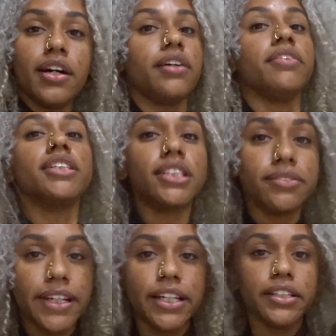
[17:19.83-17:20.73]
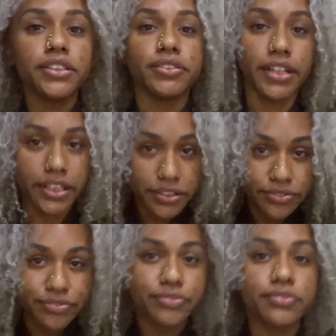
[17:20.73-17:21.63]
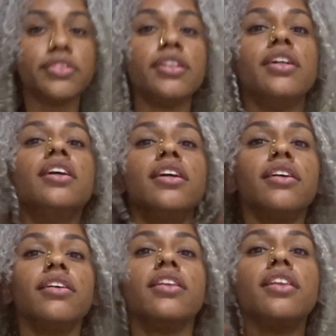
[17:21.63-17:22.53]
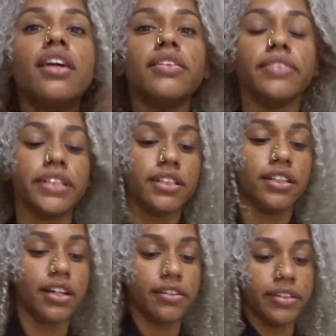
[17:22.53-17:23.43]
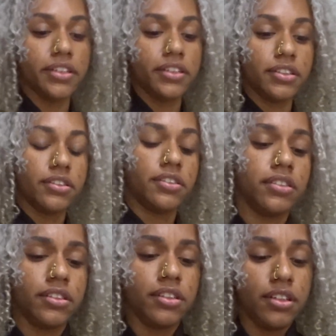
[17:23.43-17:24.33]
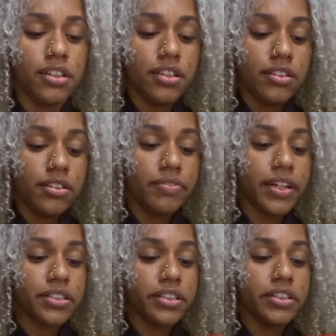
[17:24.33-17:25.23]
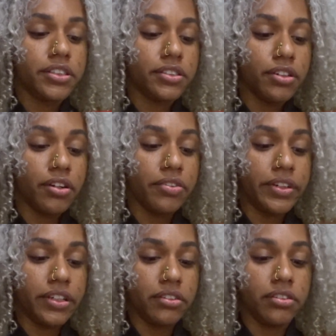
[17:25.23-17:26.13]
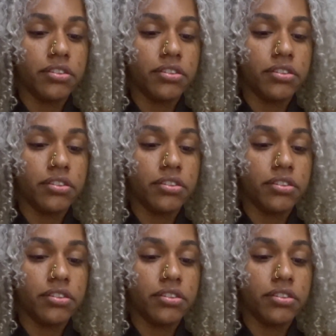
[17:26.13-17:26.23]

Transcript: This is my hair dried. Love it, love it. I'm actually starving.